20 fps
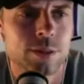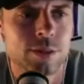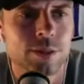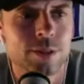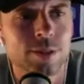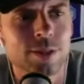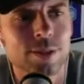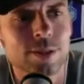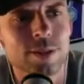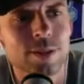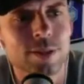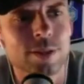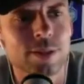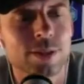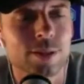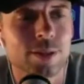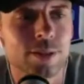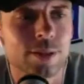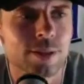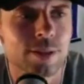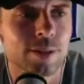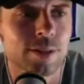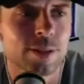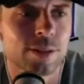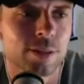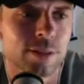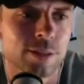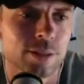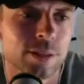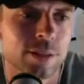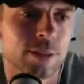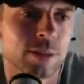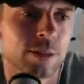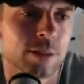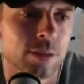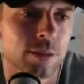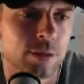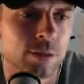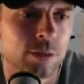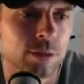
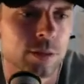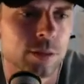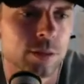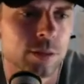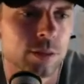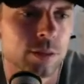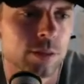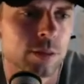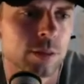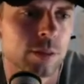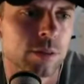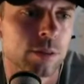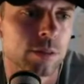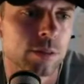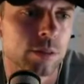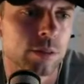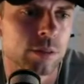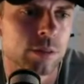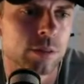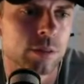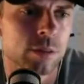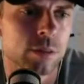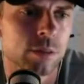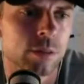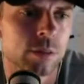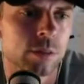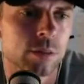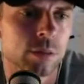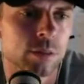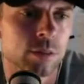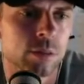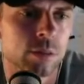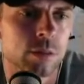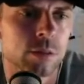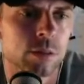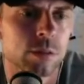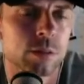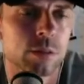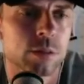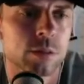
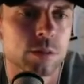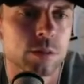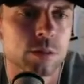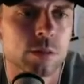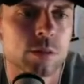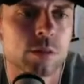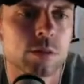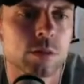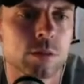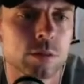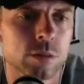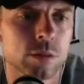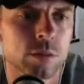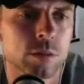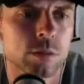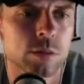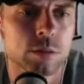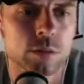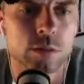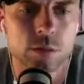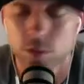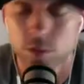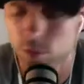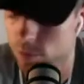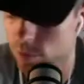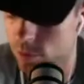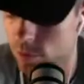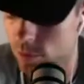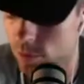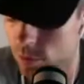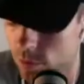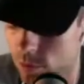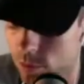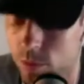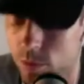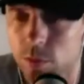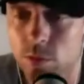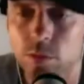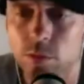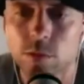
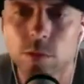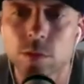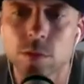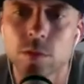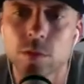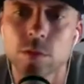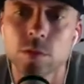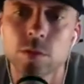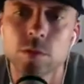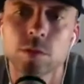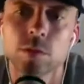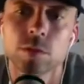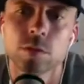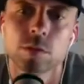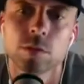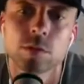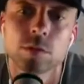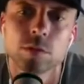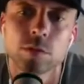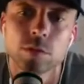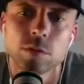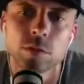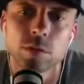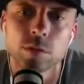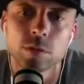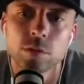No words are spoken by the person on screen.